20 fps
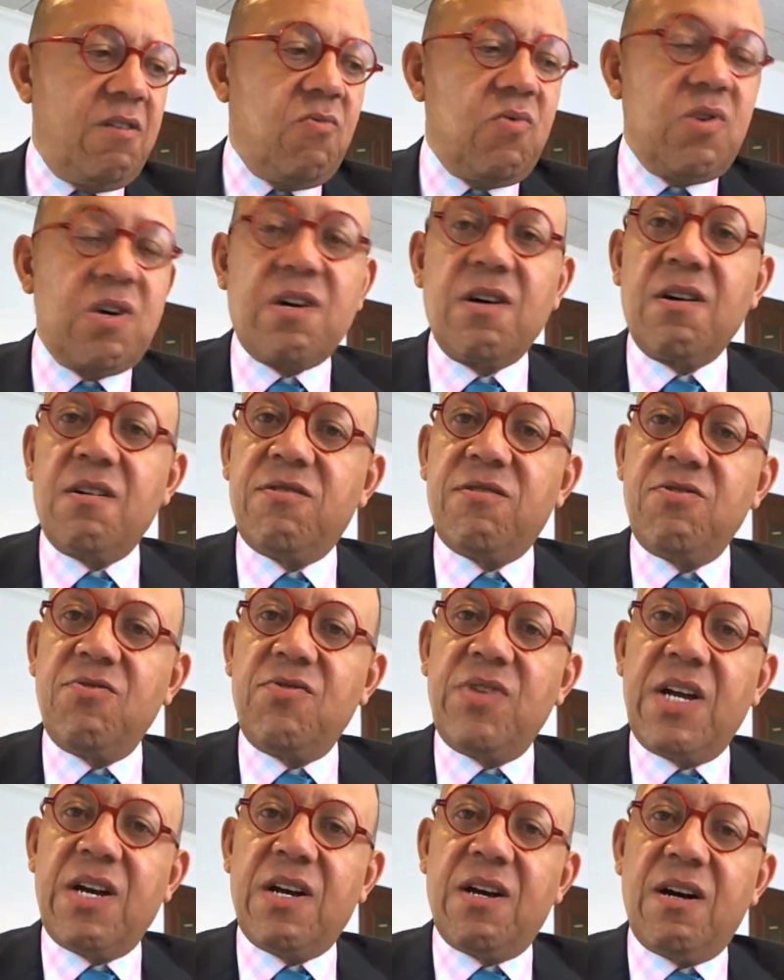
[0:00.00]
We're
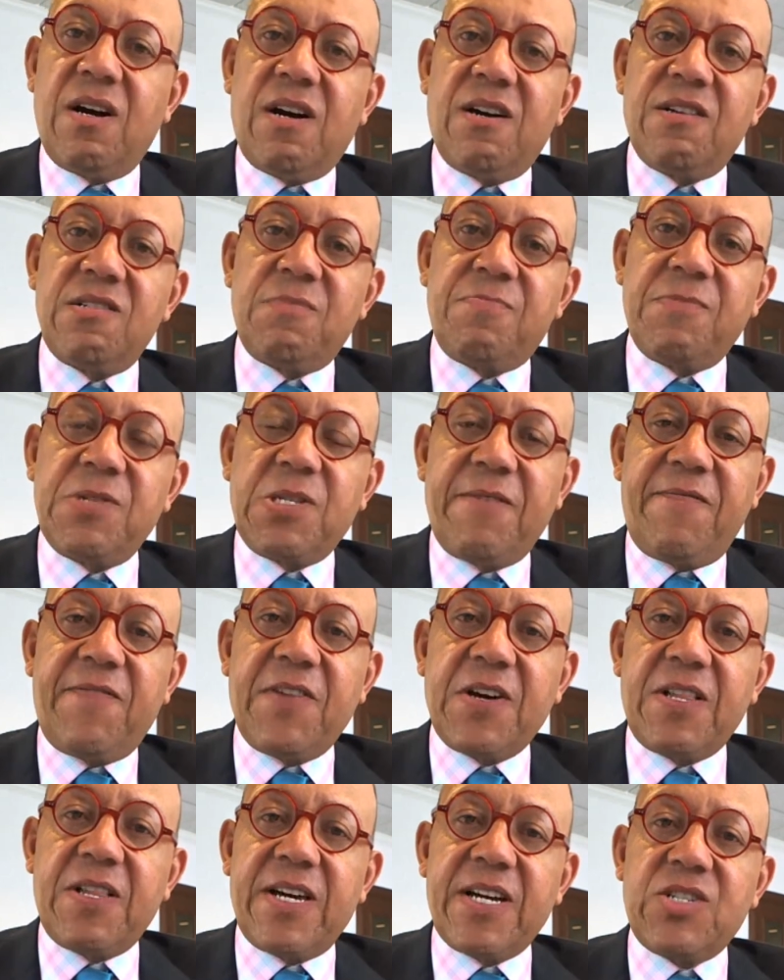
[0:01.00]
concluding our
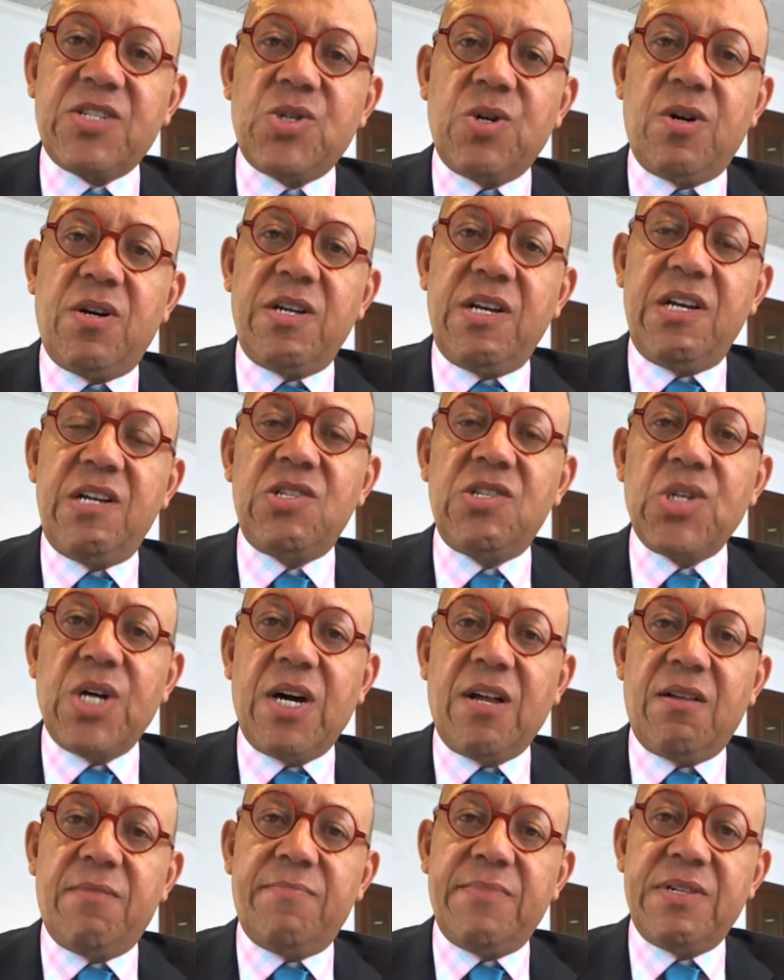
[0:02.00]
specific lecture on each
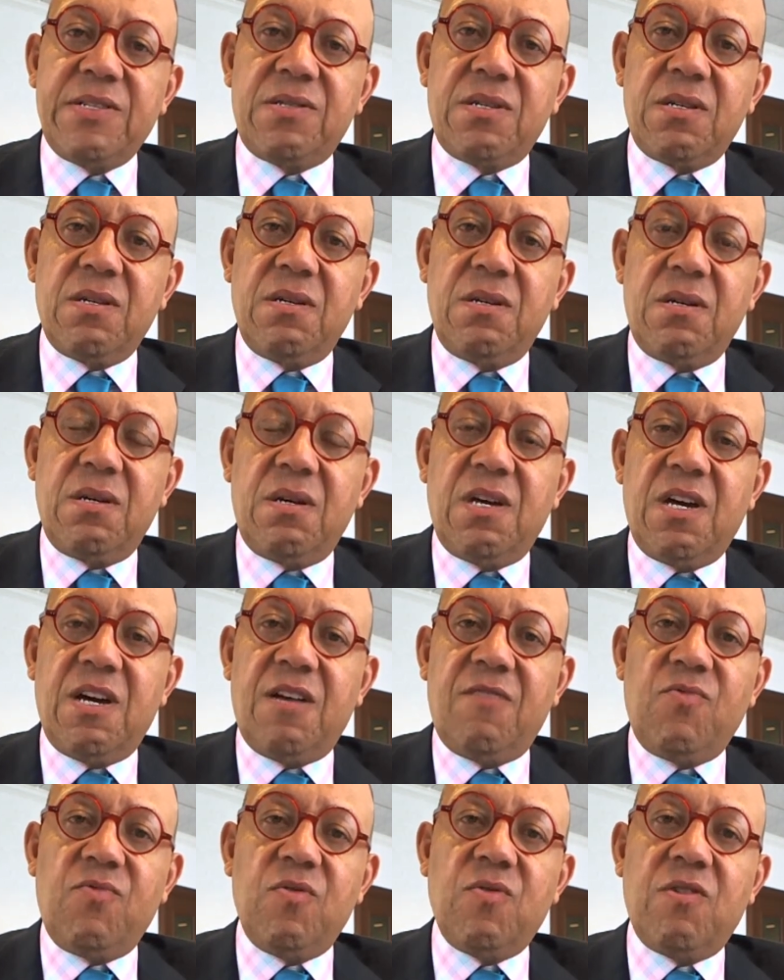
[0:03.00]
element,
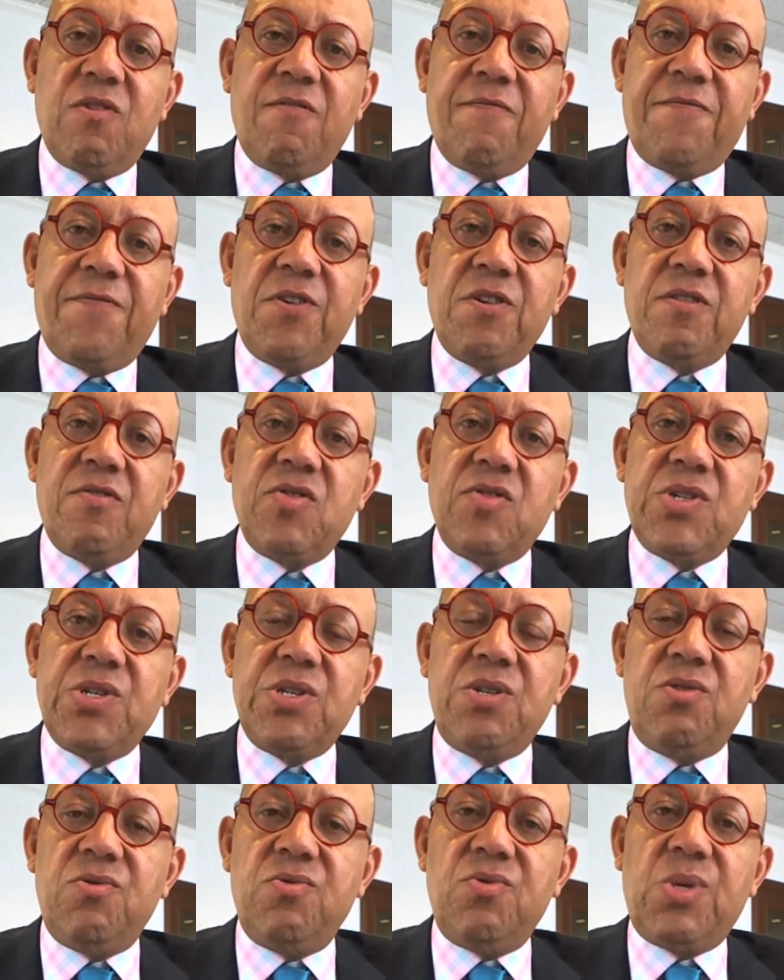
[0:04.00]
and we will go further
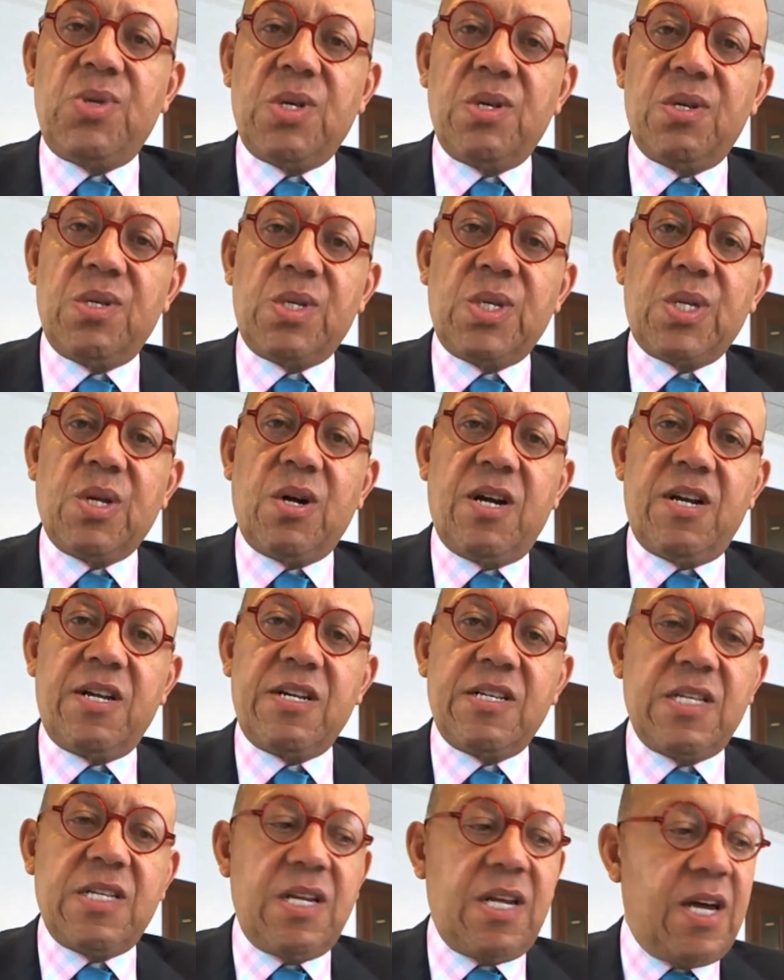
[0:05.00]
into uses
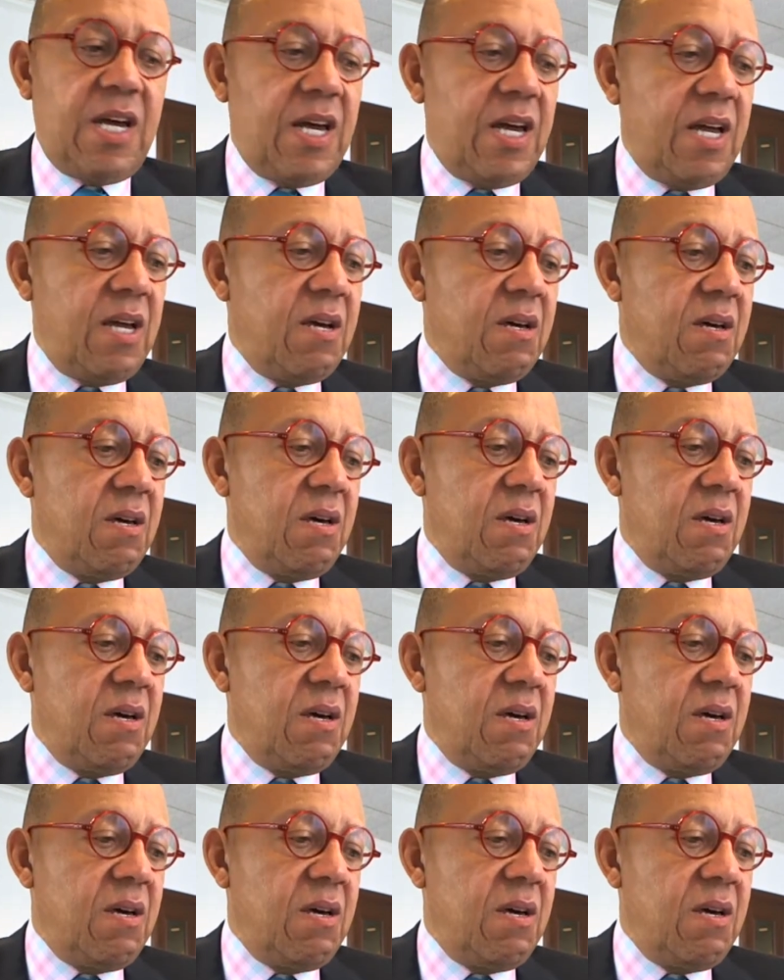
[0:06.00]
starting today